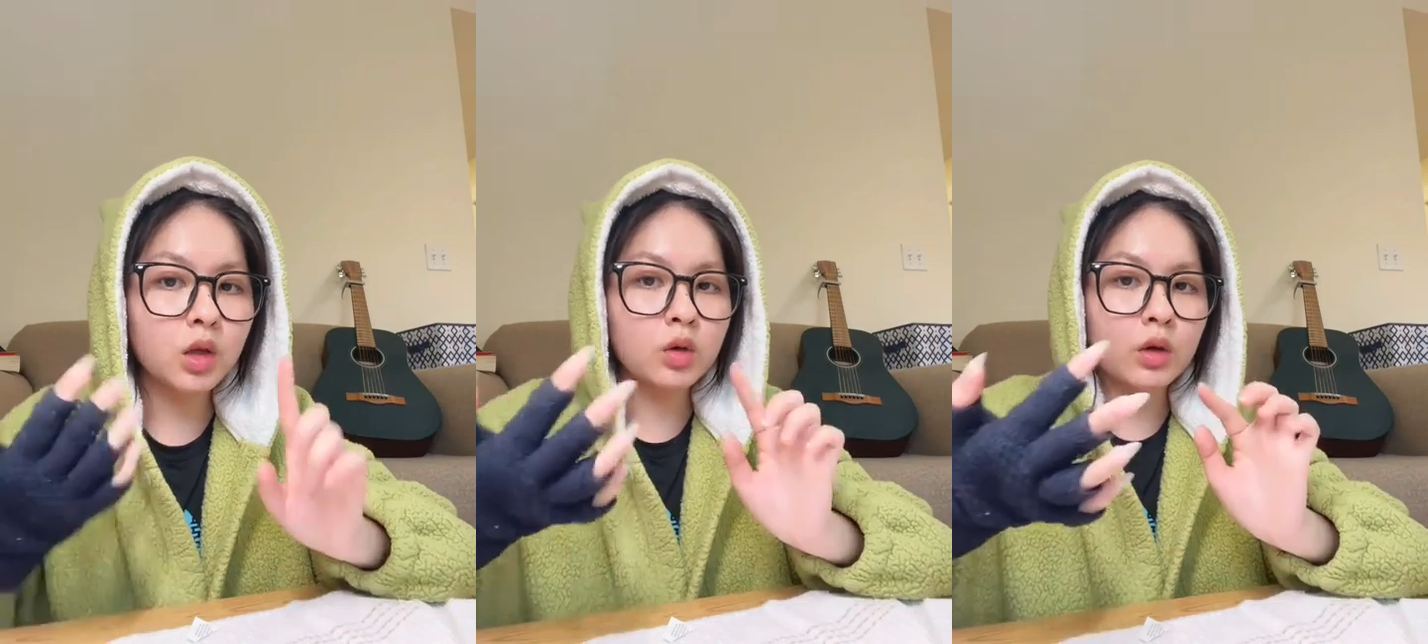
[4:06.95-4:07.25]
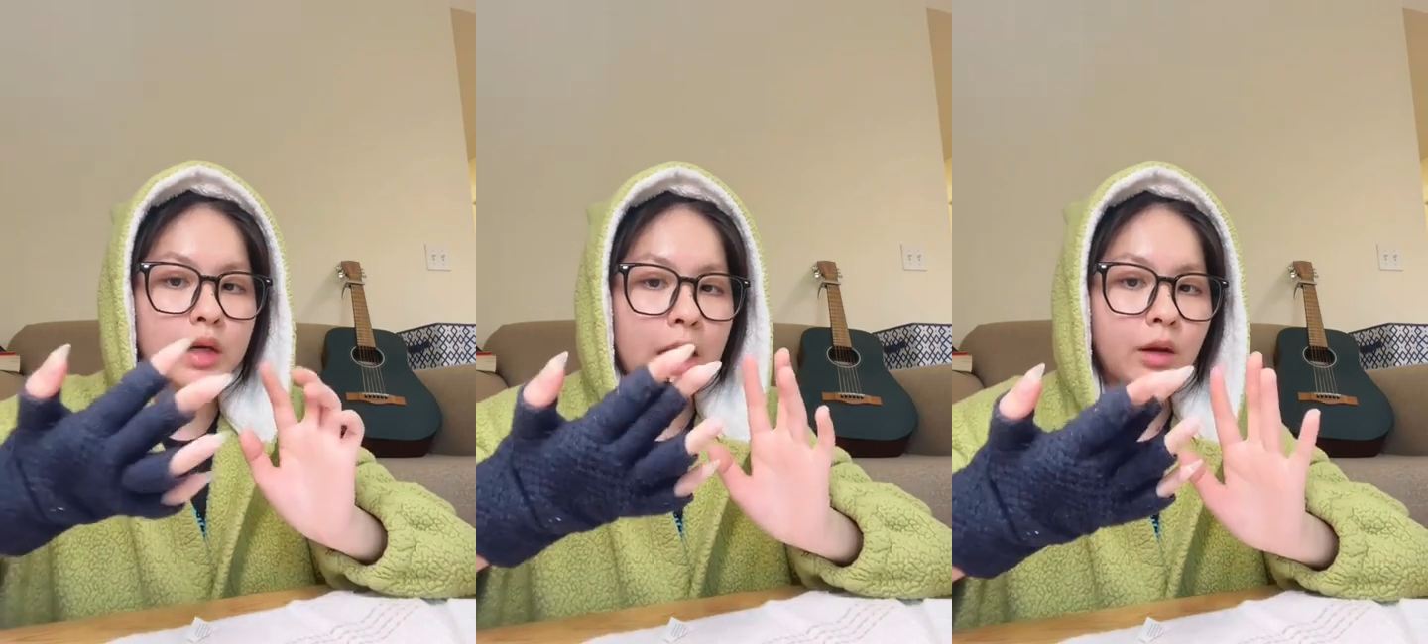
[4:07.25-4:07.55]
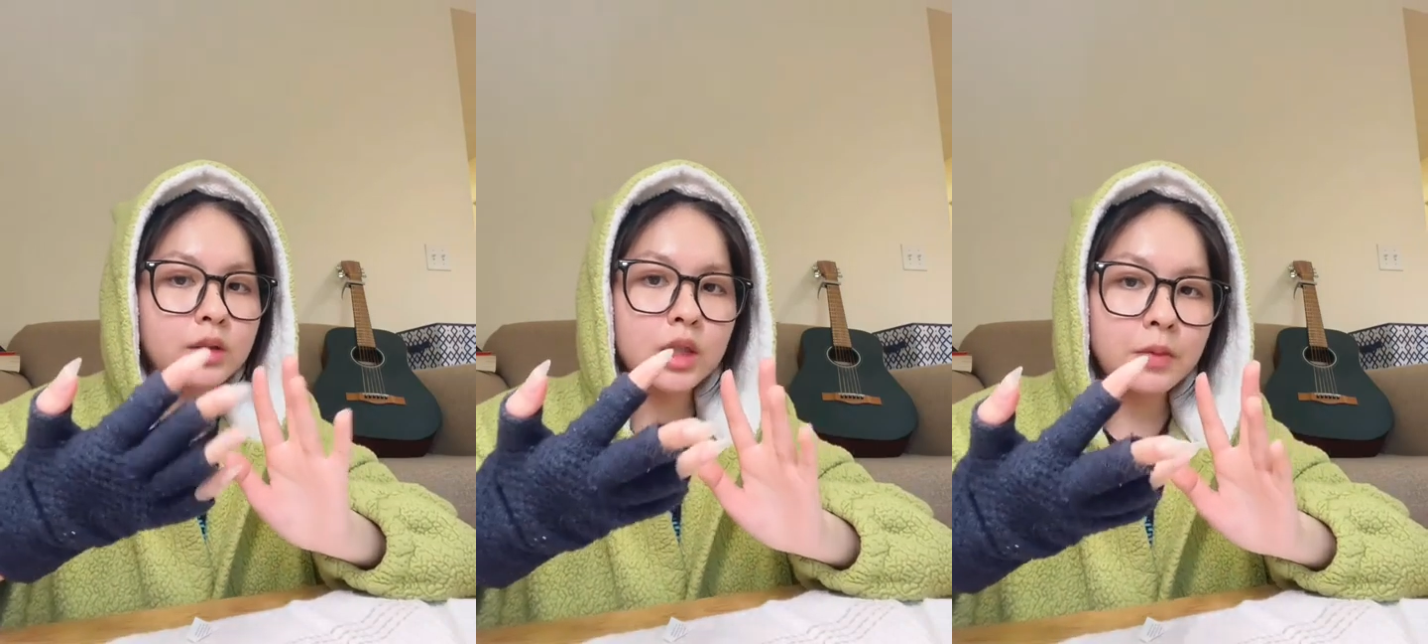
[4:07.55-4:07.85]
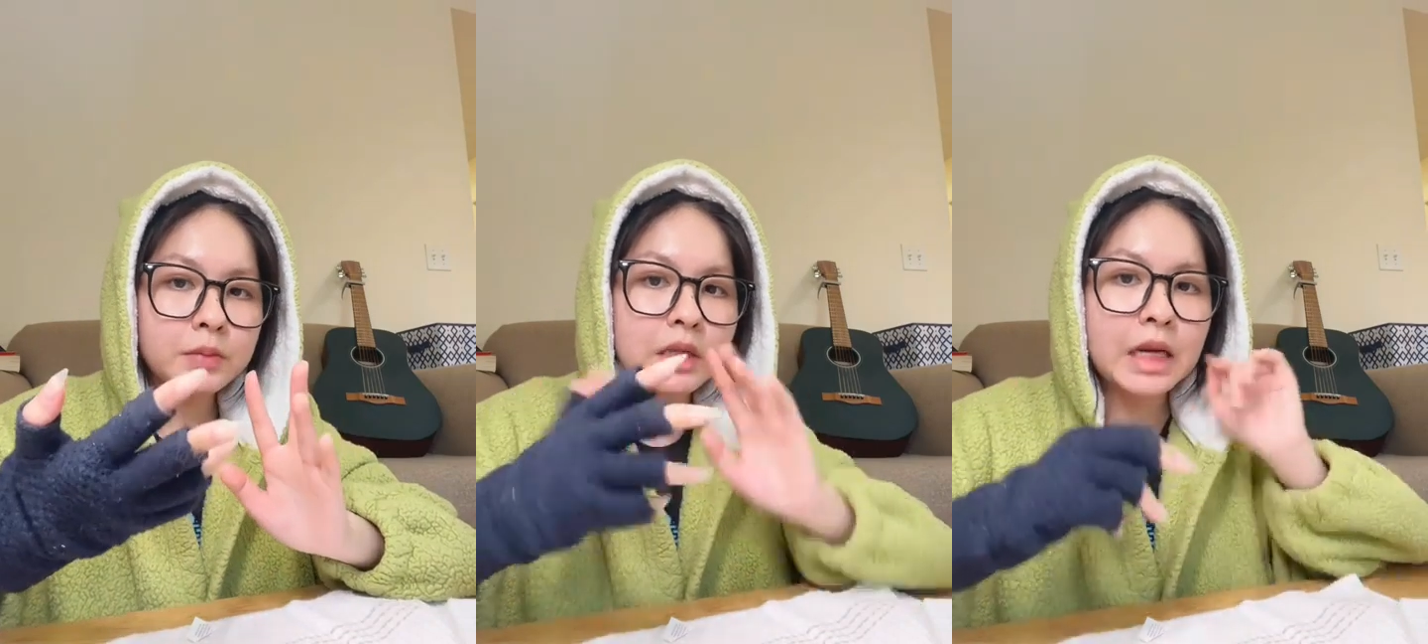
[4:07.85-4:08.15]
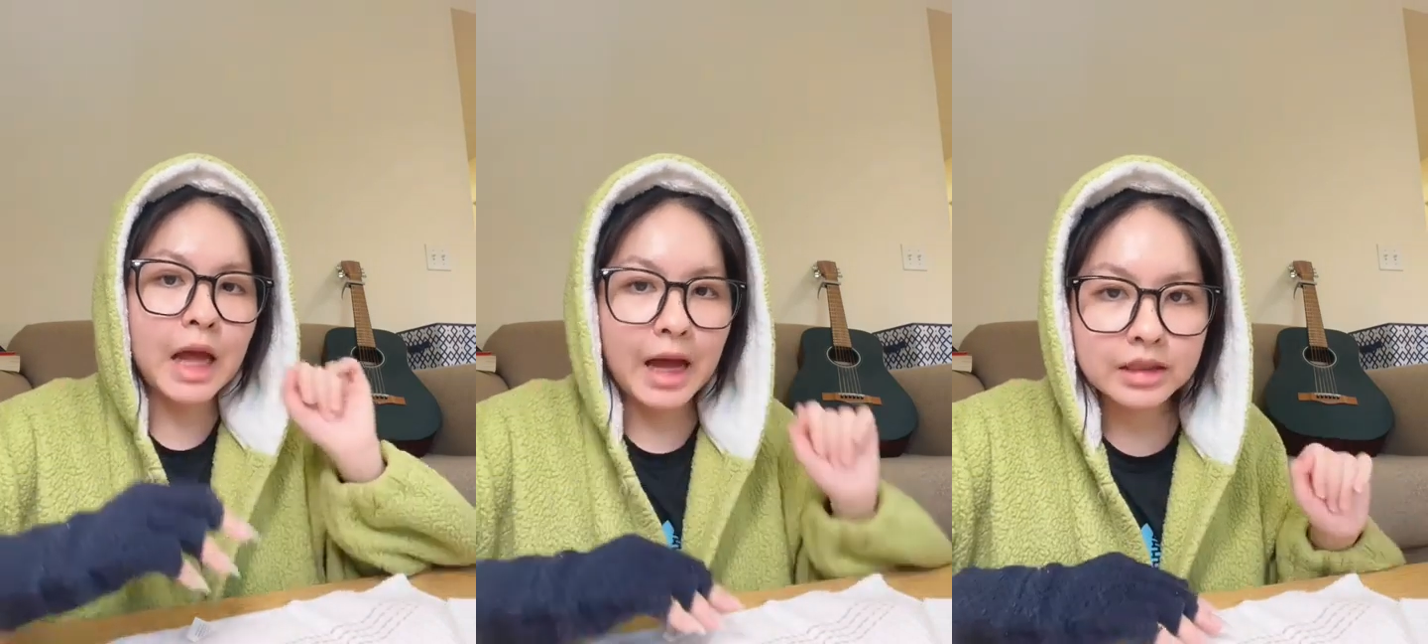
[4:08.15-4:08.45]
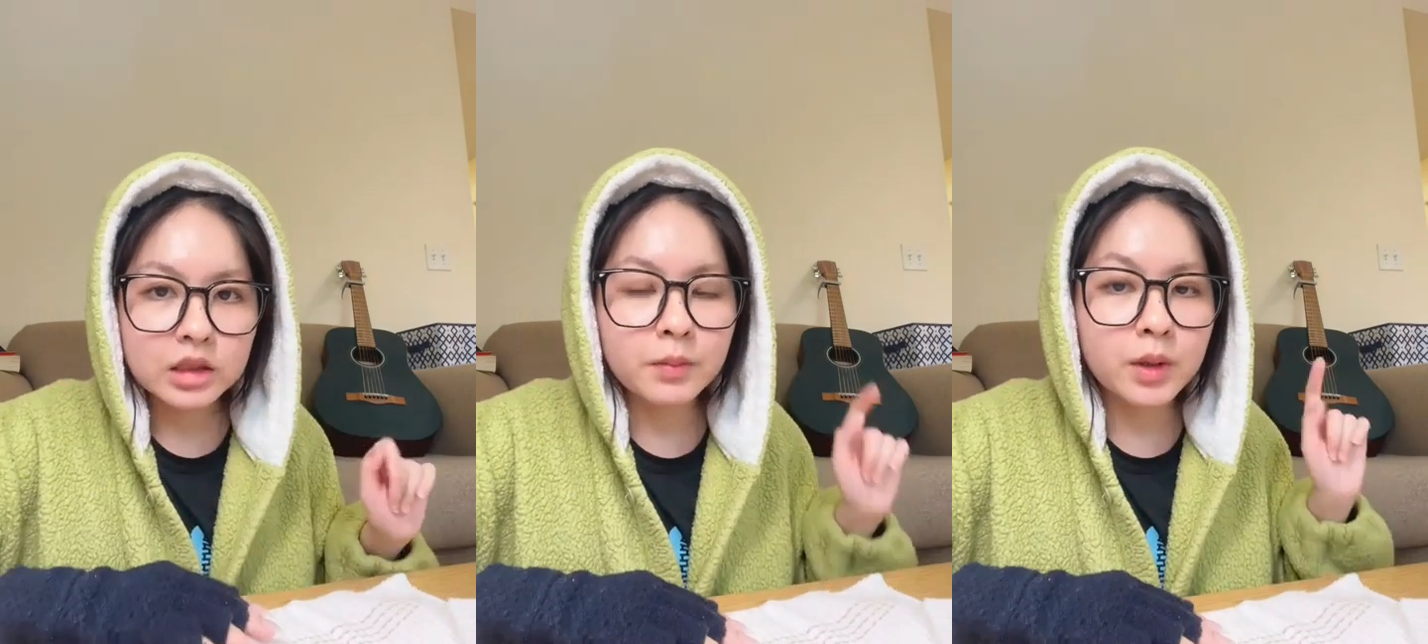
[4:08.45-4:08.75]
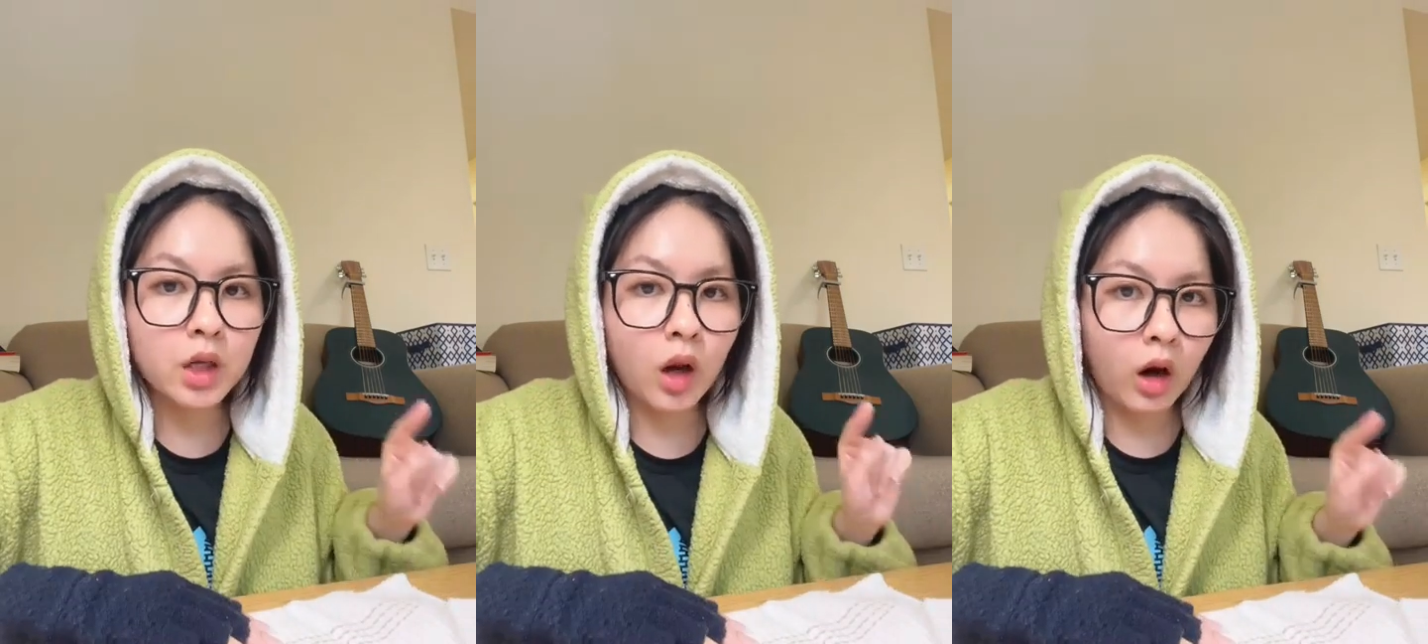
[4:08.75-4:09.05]
your nail tips last a
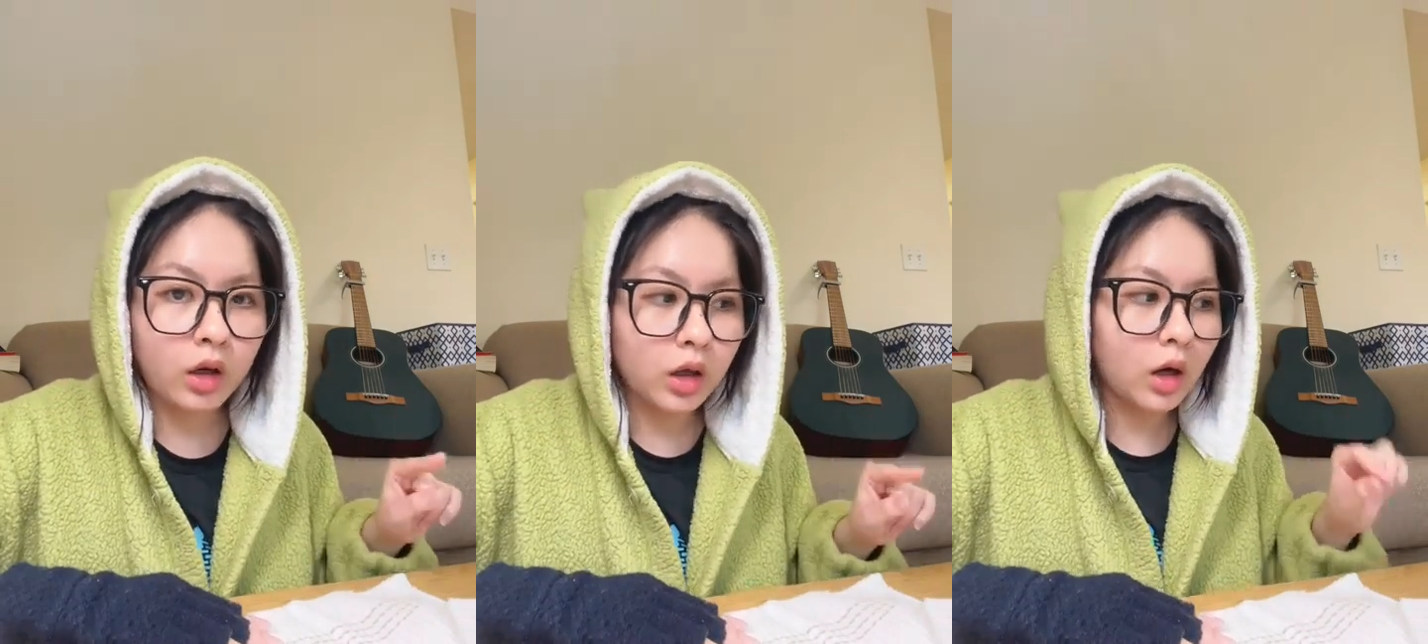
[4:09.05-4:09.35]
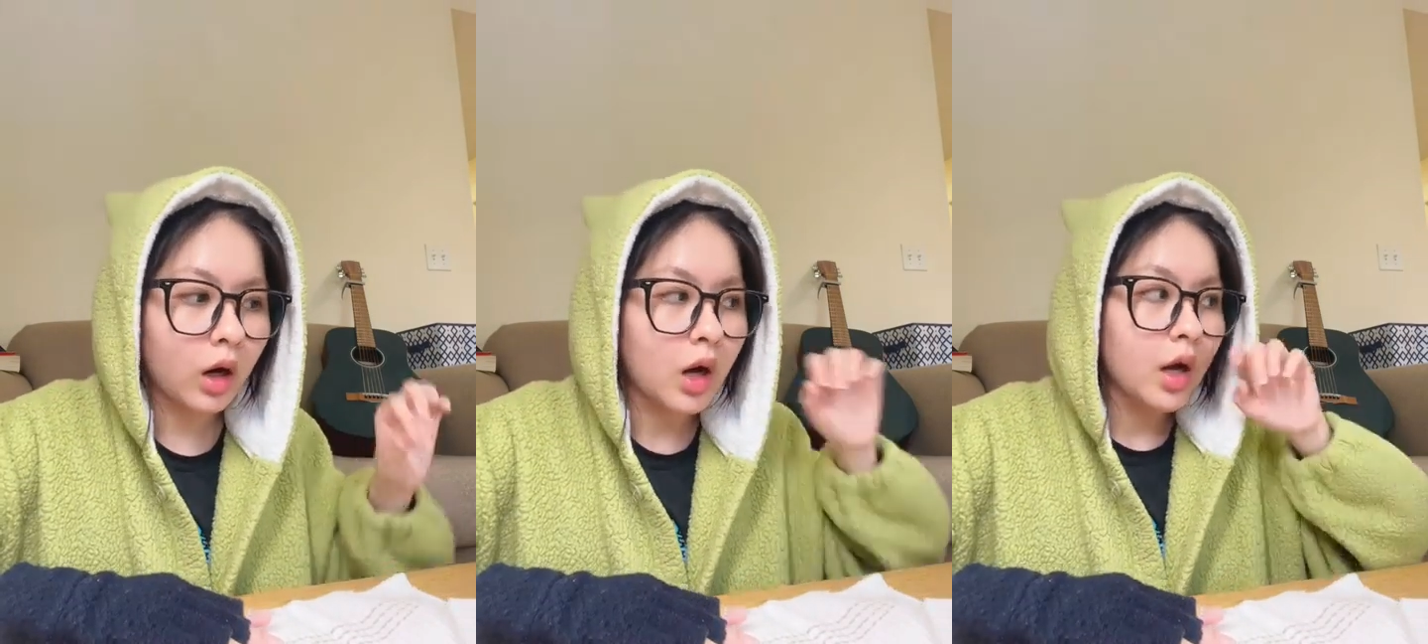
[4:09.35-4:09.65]
bit longer,